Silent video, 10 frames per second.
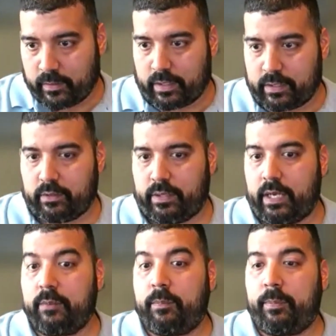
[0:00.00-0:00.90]
right? So they
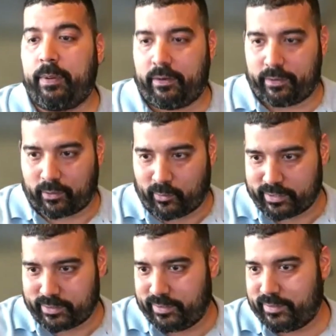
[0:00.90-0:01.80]
can prepare their
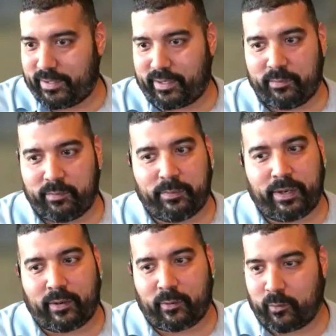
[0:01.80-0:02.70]
questions, they can
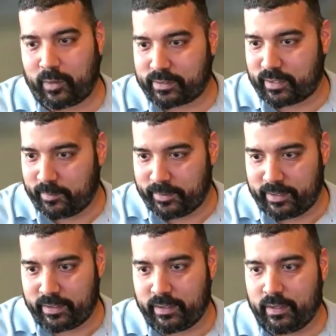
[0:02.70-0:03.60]
prepare what's
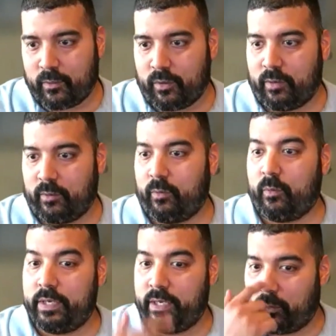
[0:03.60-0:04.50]
coming,
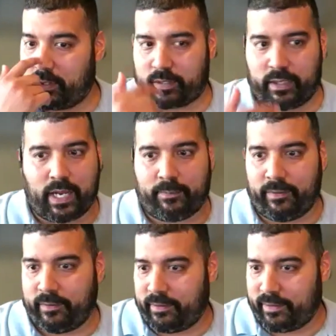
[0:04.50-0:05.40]
what's going to
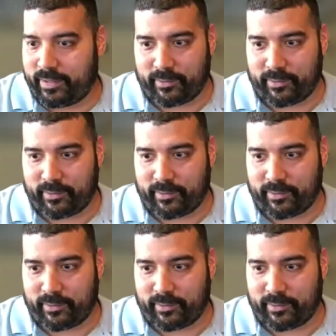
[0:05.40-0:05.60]
happen,